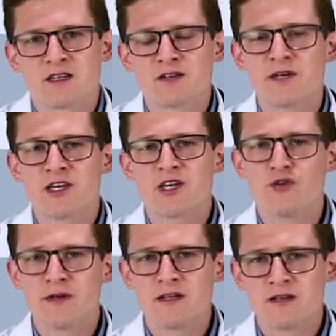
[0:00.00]
a little bit
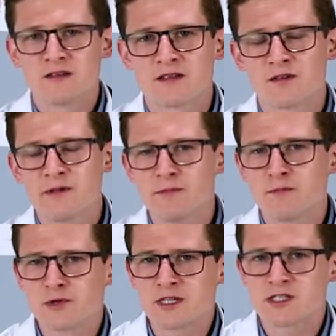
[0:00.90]
humid, a little bit
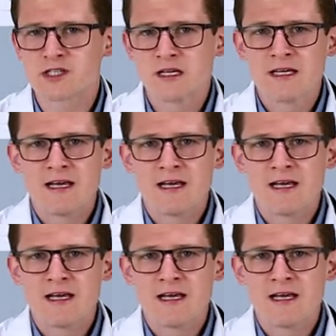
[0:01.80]
moist,